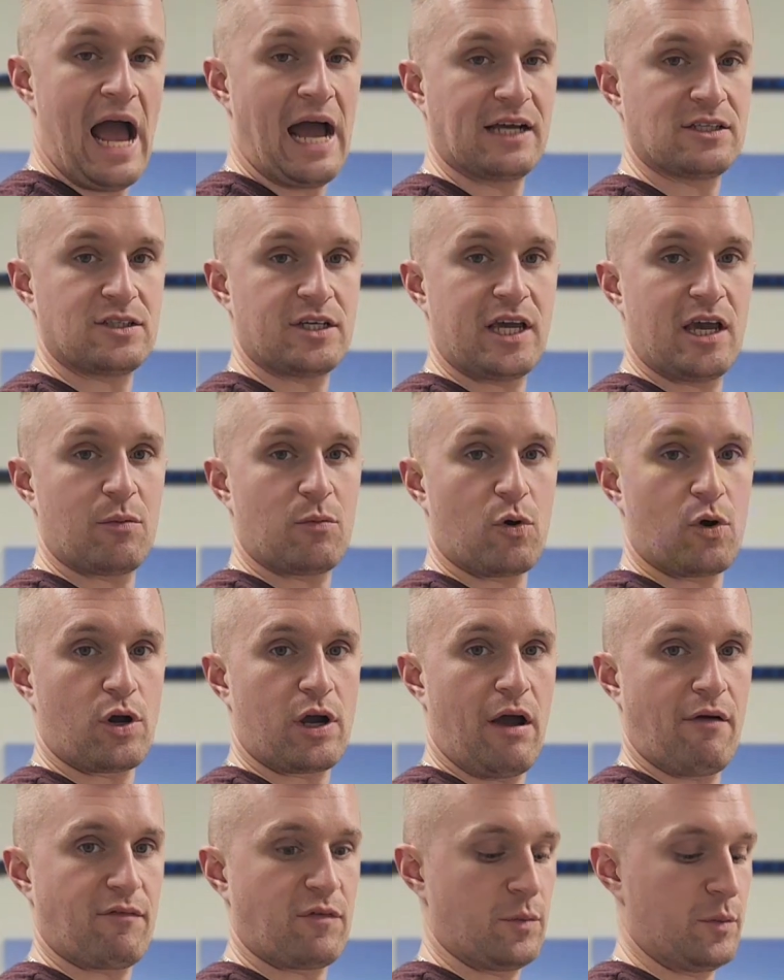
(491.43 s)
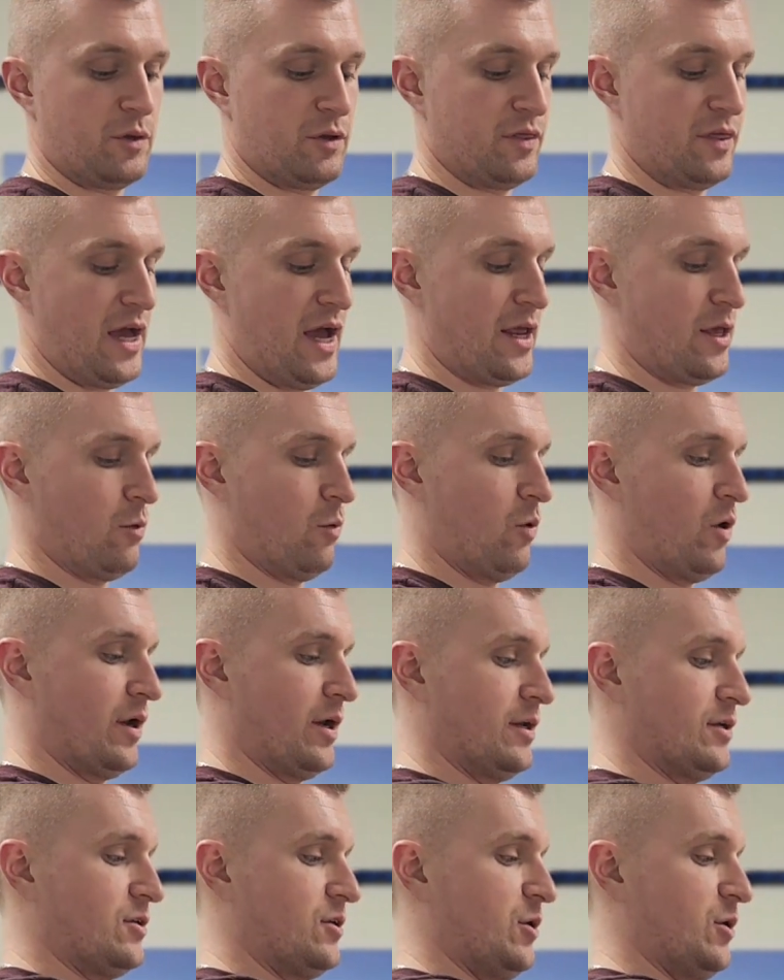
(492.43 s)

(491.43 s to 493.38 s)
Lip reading: As you get more comfortable with that, you want to